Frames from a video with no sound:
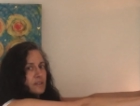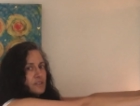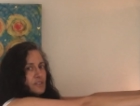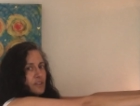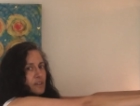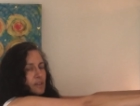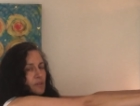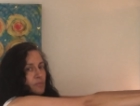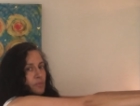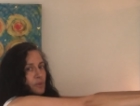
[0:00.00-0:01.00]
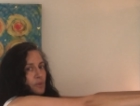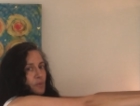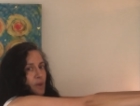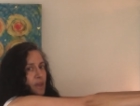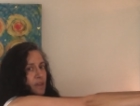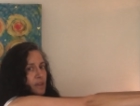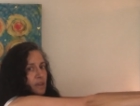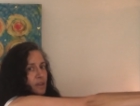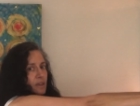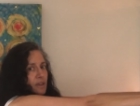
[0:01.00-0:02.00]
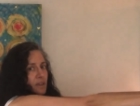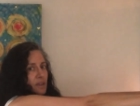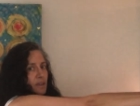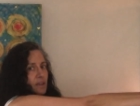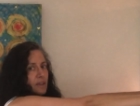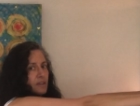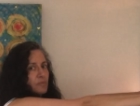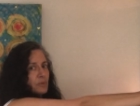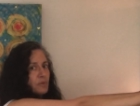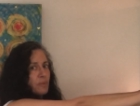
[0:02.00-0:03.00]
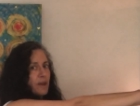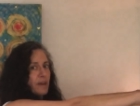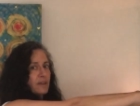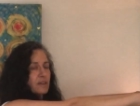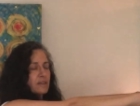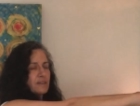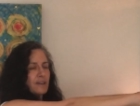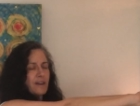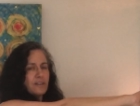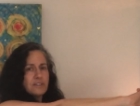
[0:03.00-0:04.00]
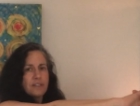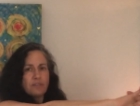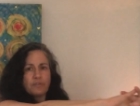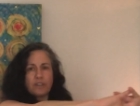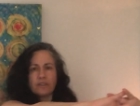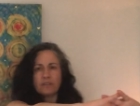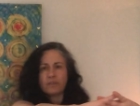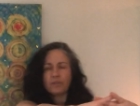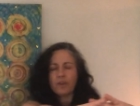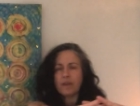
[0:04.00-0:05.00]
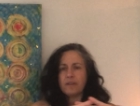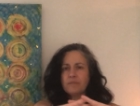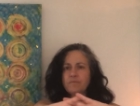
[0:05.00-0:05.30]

Let's try that again. Pull away and pull back. How does that feel? Okay?